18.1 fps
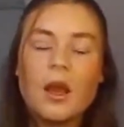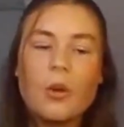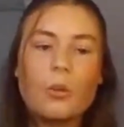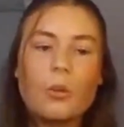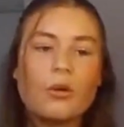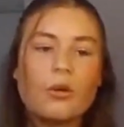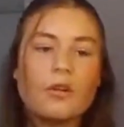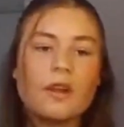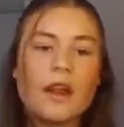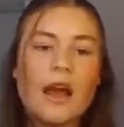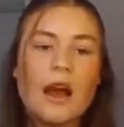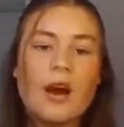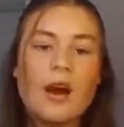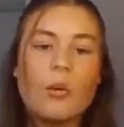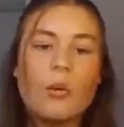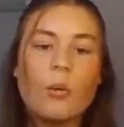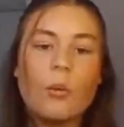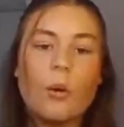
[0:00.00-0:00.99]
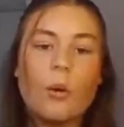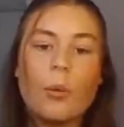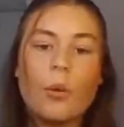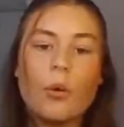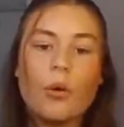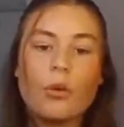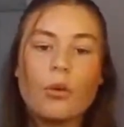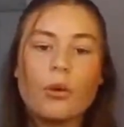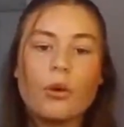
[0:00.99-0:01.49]
Whereas now we're
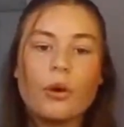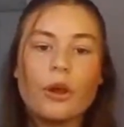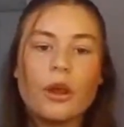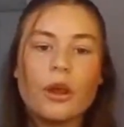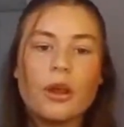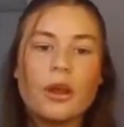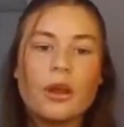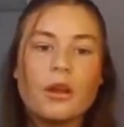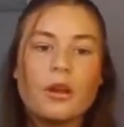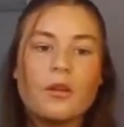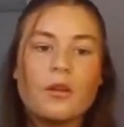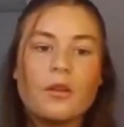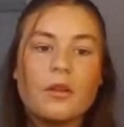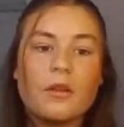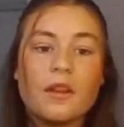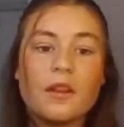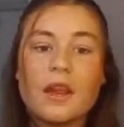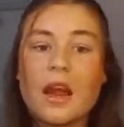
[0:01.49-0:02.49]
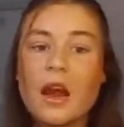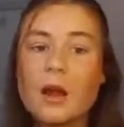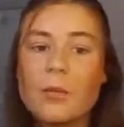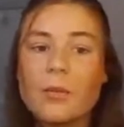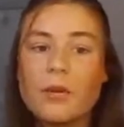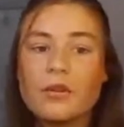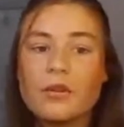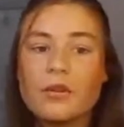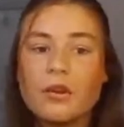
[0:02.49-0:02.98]
both working in the DI
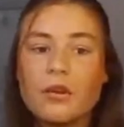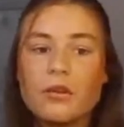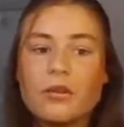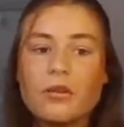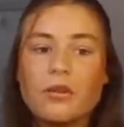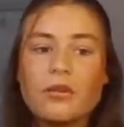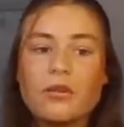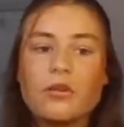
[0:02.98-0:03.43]
business.